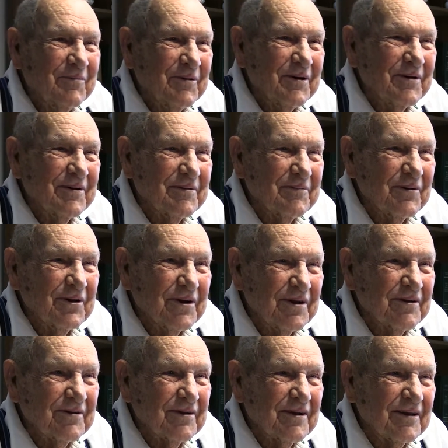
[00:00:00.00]
but but
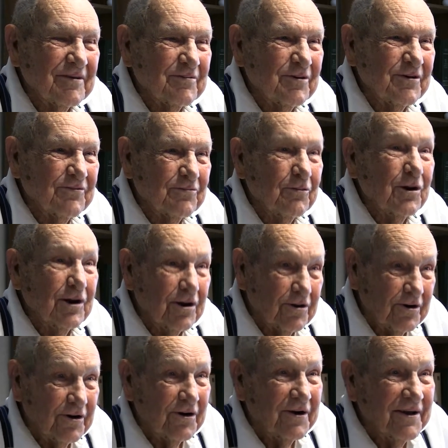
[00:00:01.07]
it, we, we
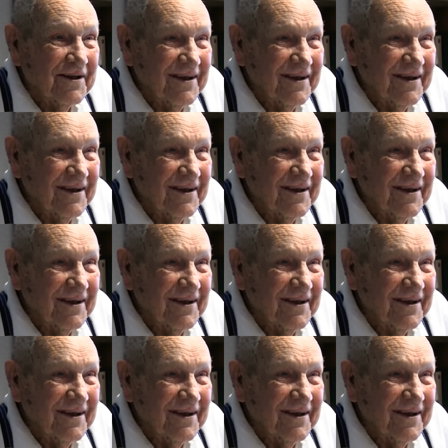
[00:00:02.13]
learned.